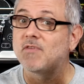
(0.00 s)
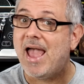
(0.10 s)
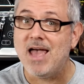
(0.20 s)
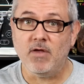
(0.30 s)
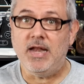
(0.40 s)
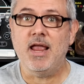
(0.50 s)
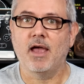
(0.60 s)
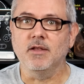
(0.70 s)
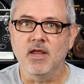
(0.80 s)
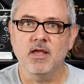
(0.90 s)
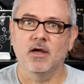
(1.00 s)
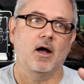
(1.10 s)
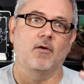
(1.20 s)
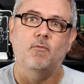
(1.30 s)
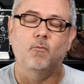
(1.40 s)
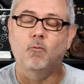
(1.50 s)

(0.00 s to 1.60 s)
If you have any idea of